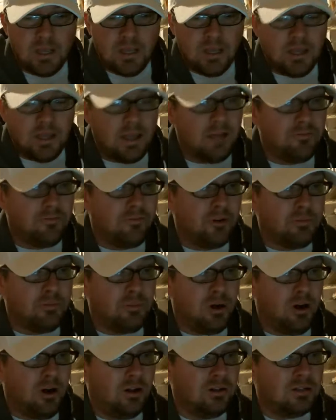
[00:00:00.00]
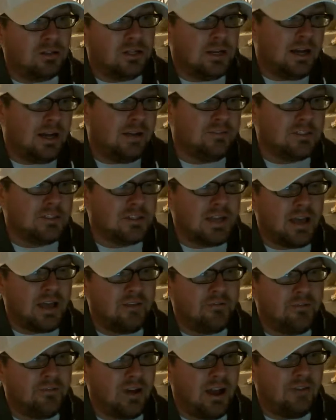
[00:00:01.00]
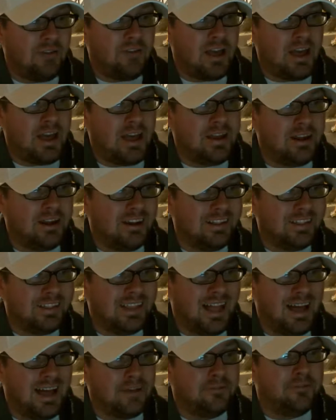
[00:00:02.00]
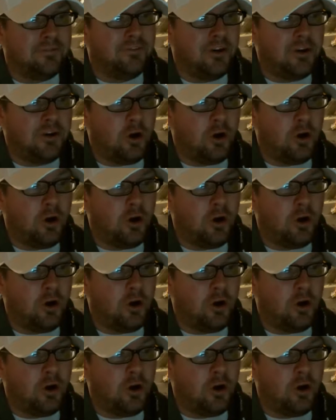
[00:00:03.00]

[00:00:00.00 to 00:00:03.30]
And football, I've had a lot of fun